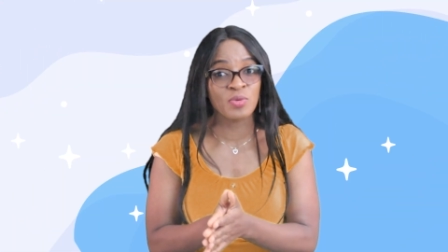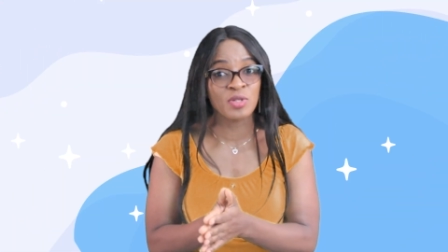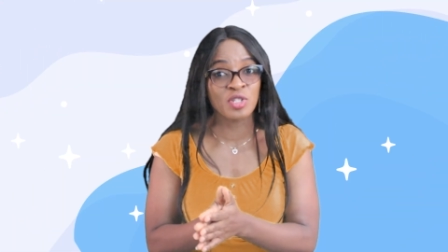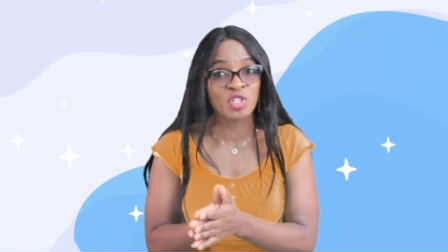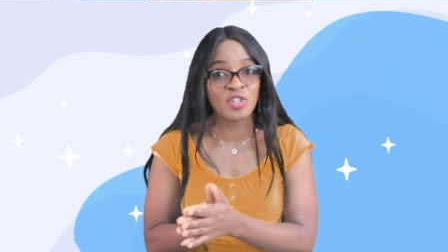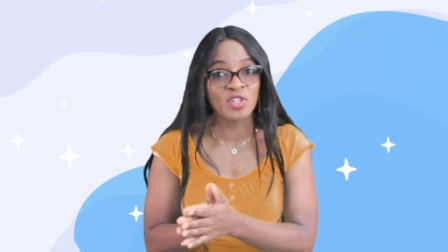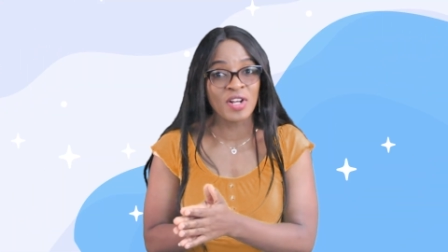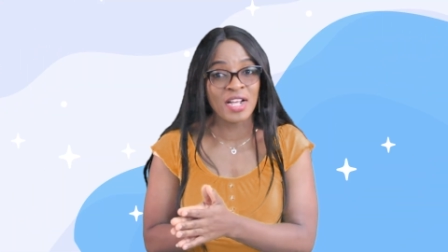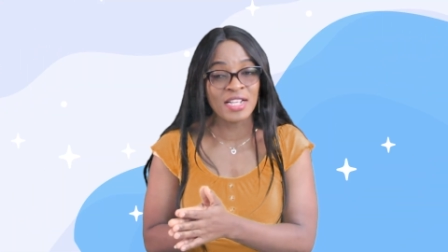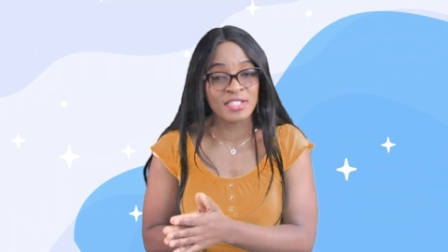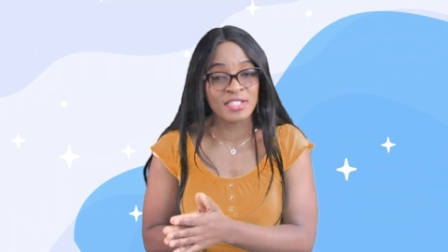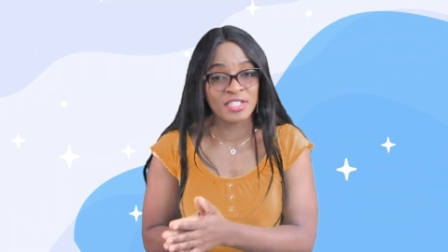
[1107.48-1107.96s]
with
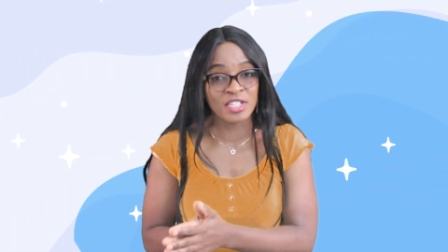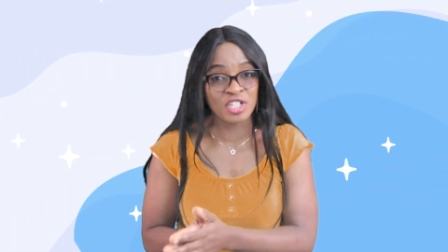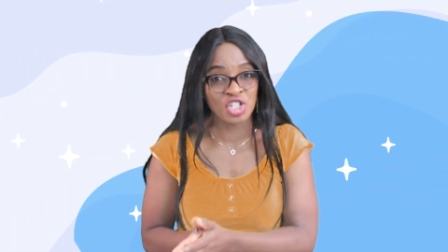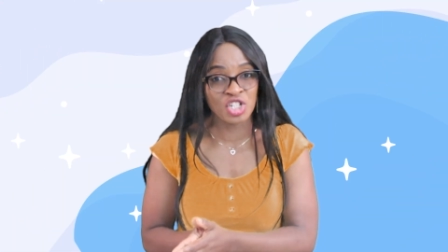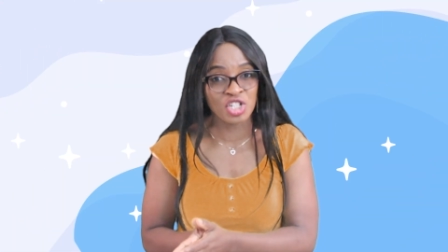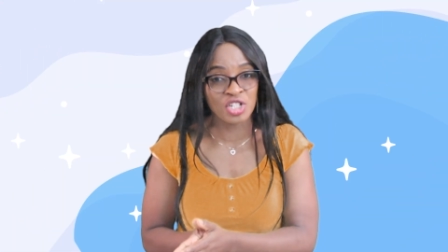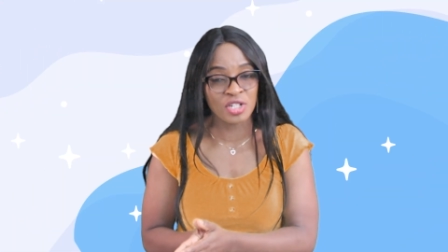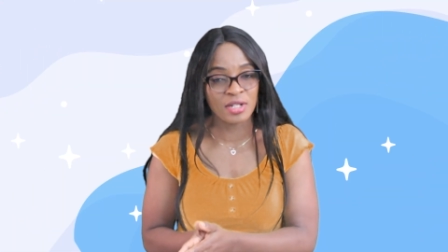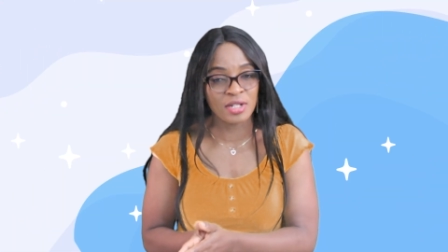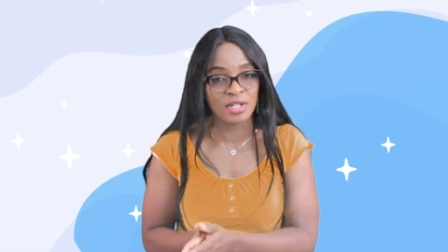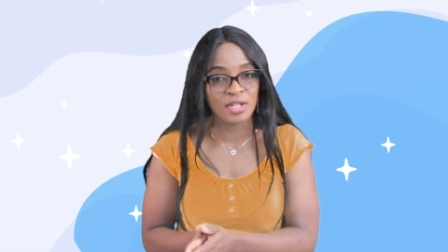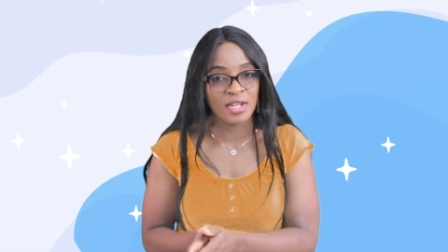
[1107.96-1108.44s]

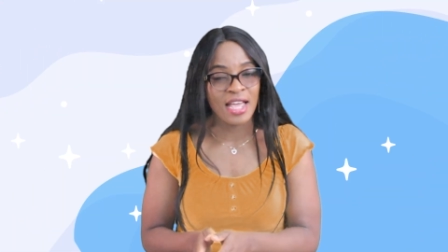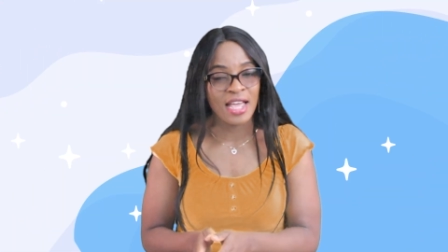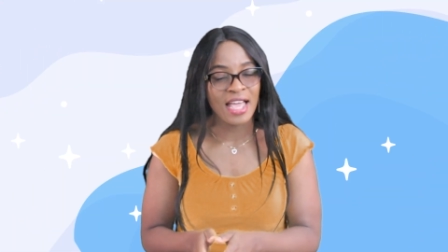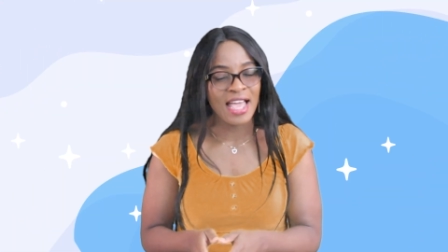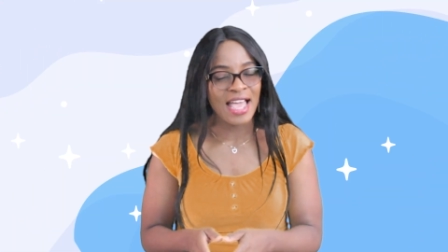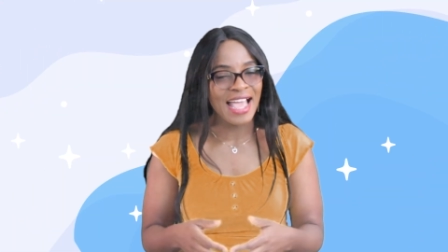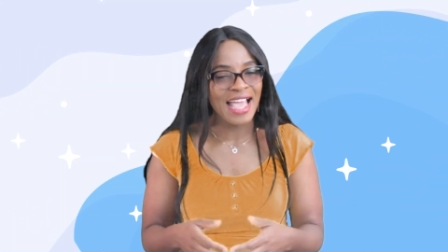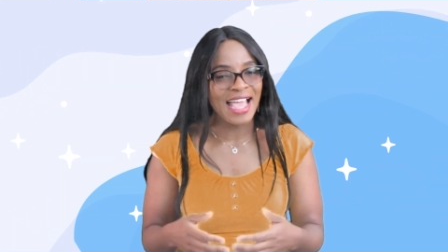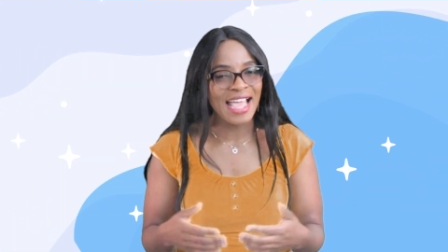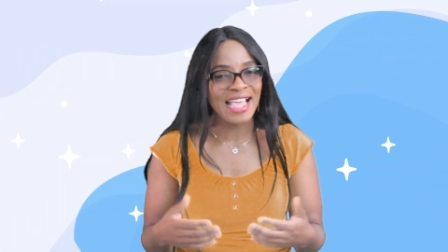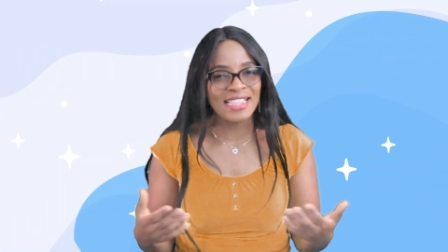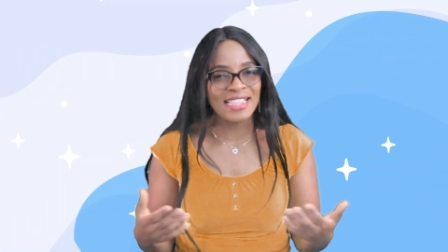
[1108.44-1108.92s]
transition.
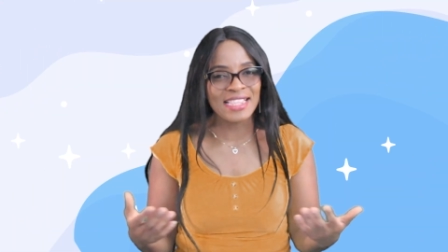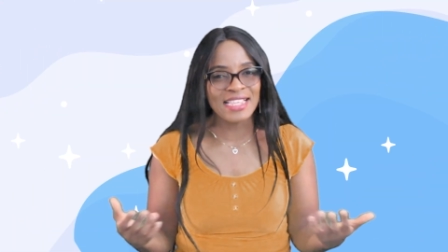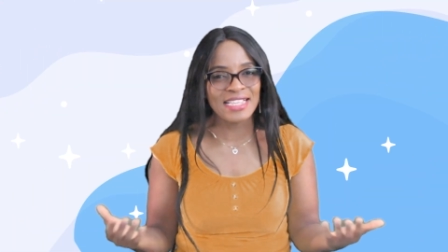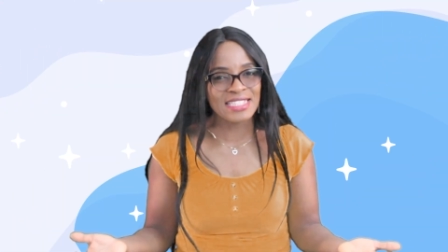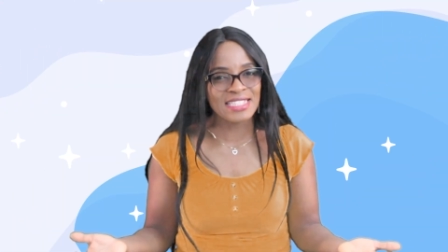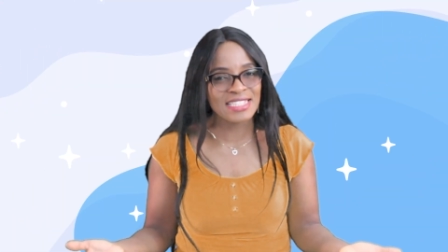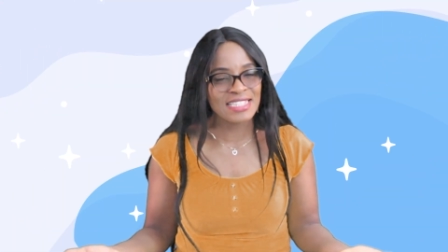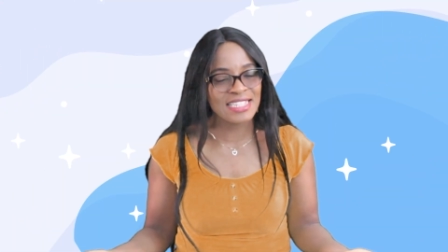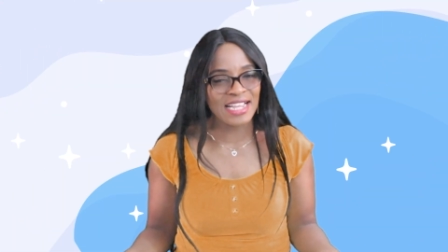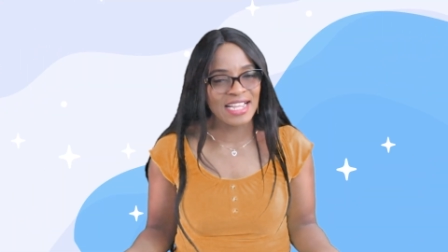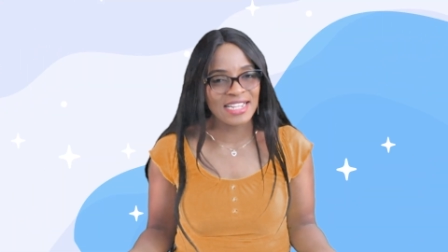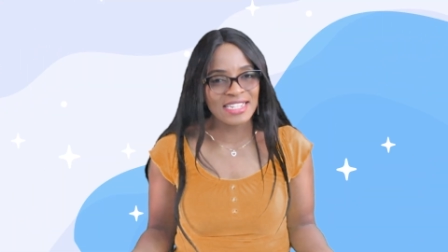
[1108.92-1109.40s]
And this
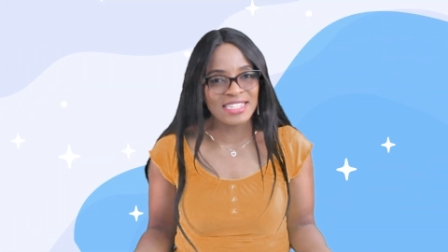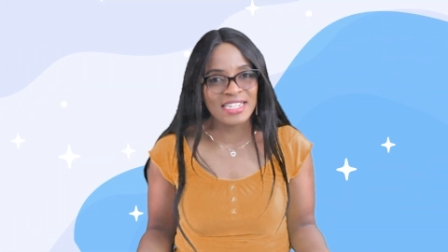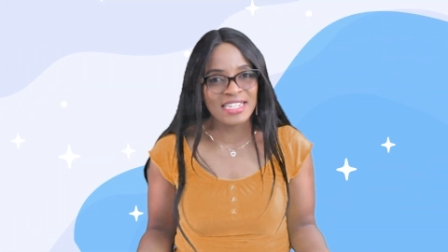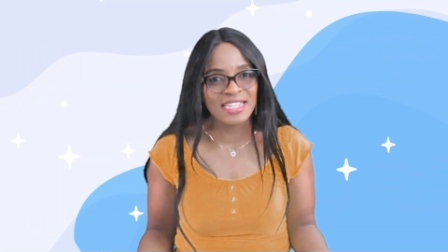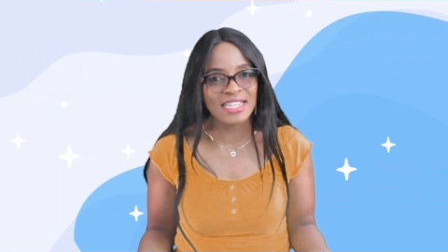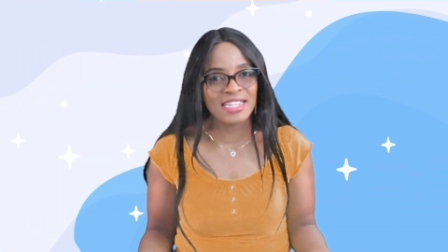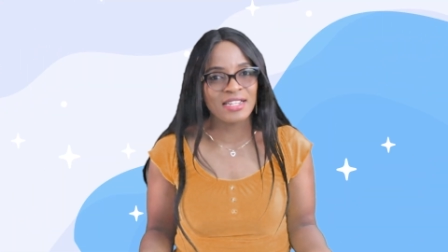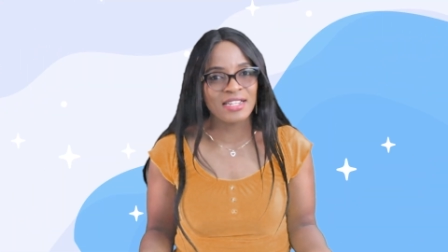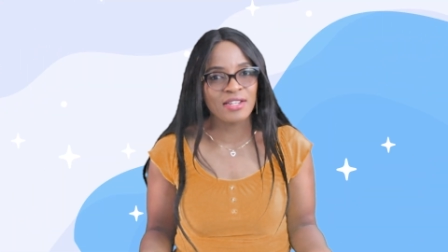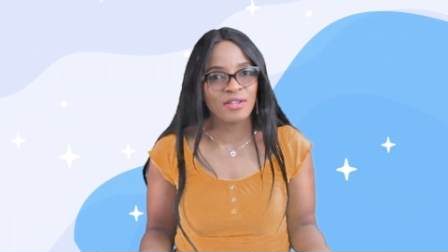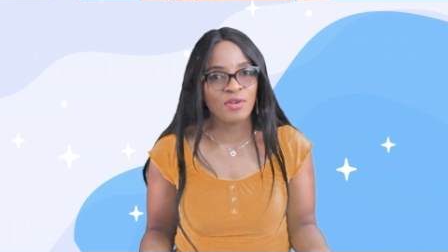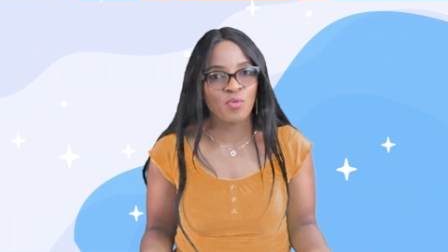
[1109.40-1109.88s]

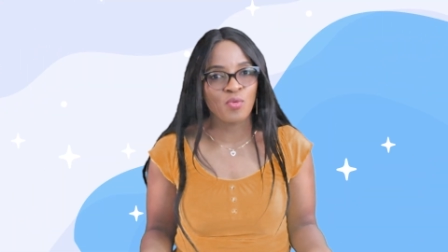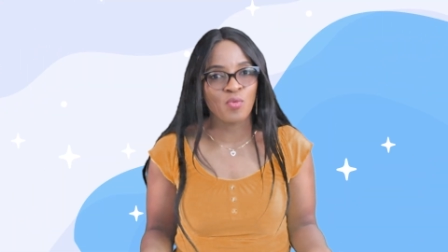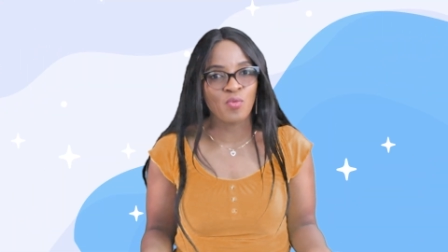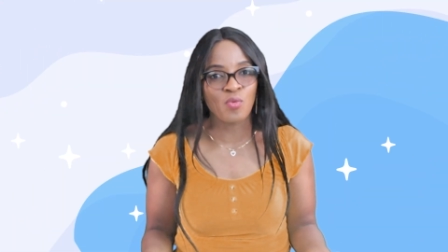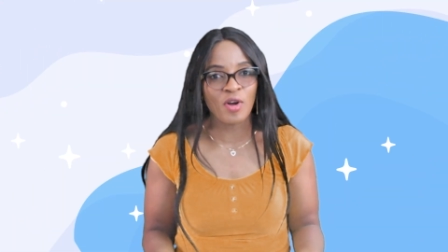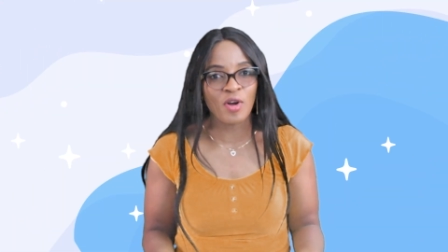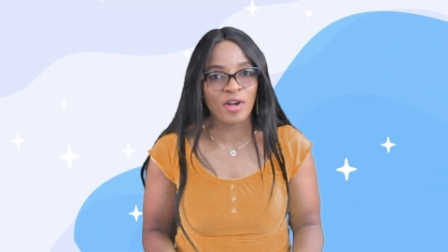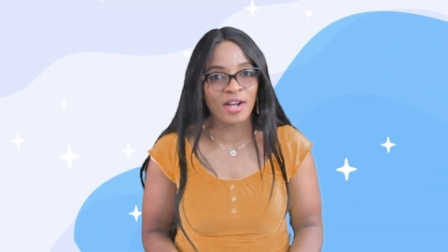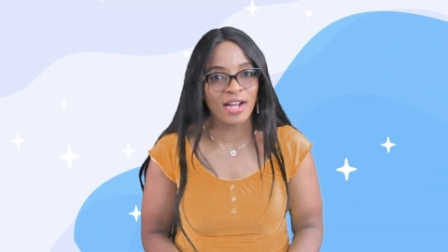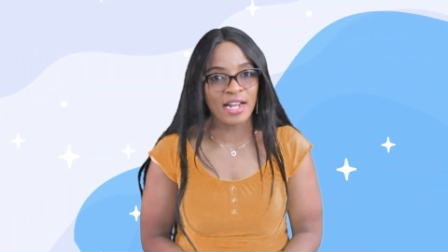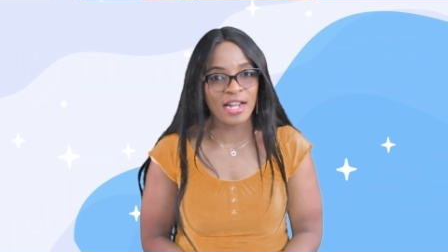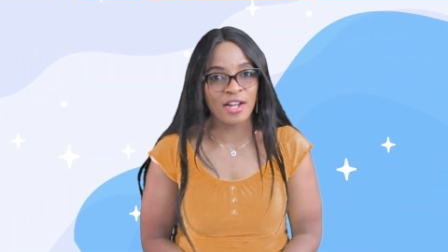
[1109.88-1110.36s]
technique
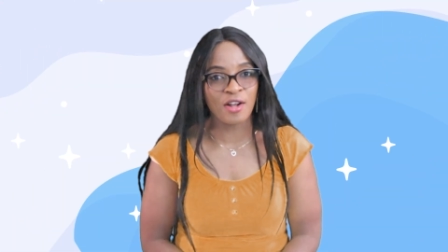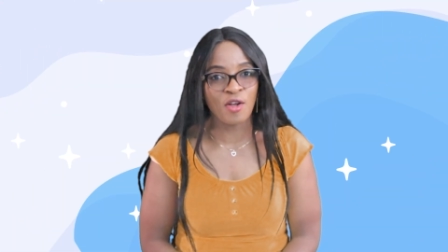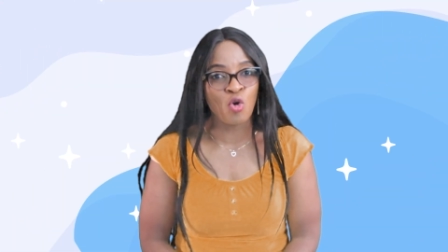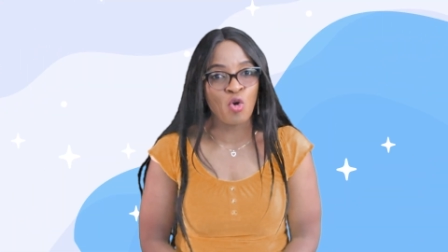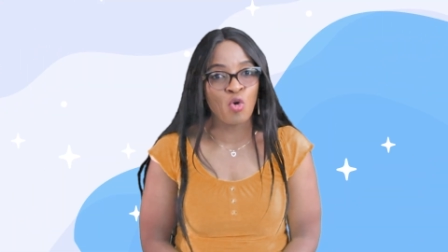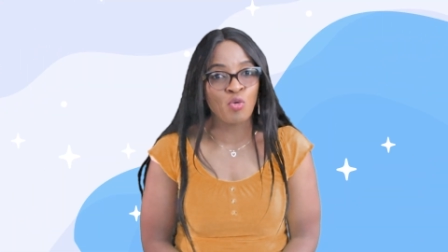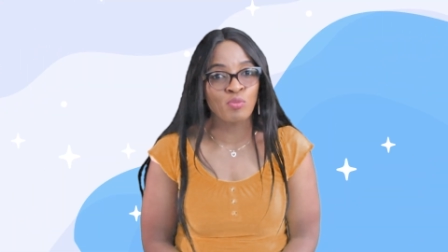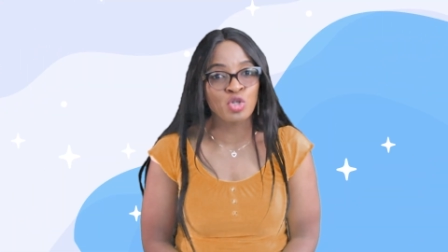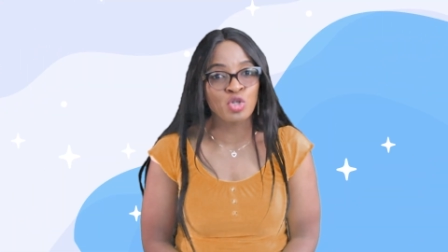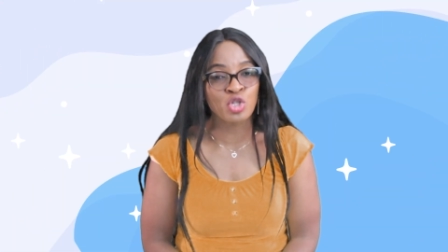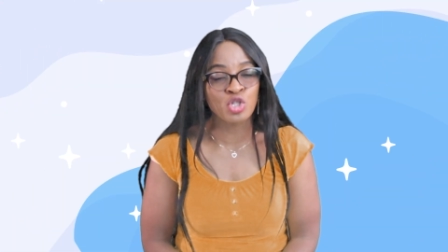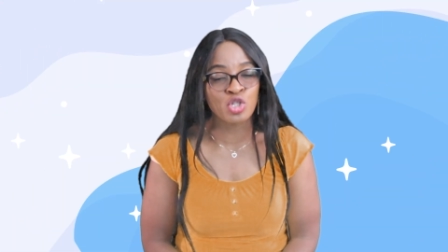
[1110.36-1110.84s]
work at
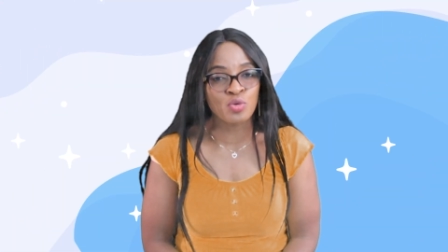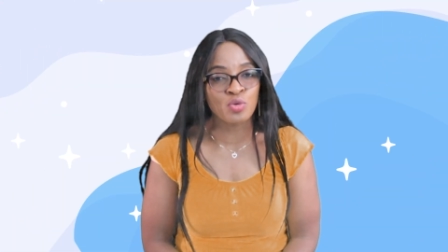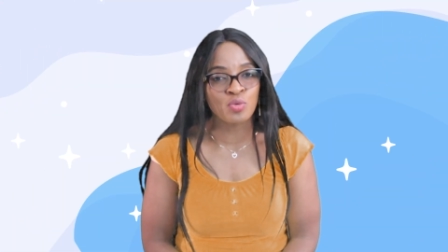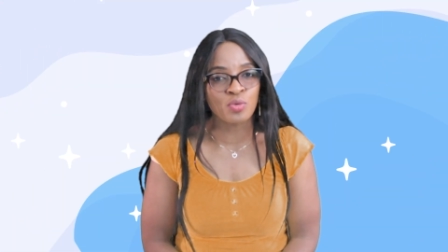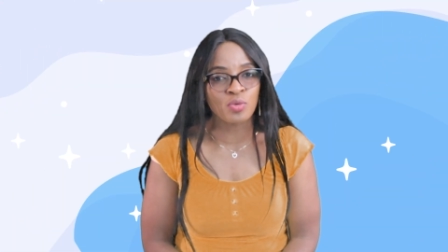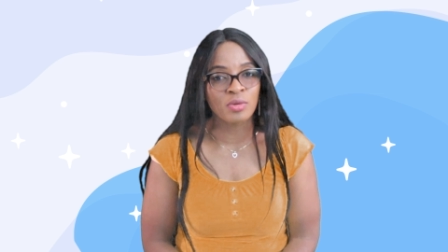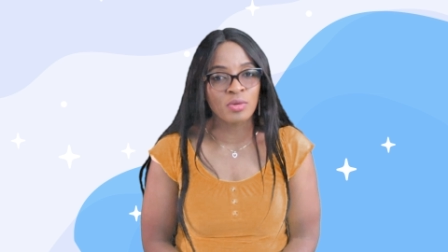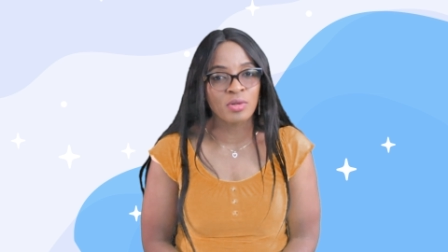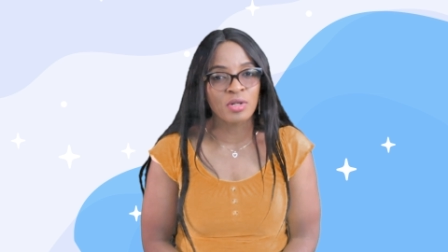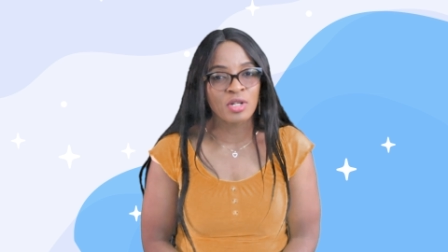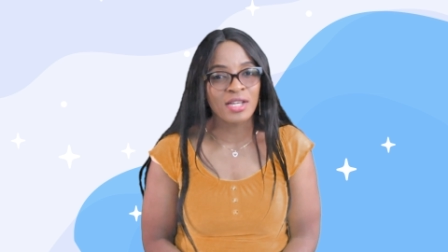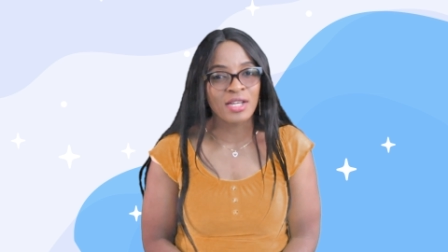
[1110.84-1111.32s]
home too.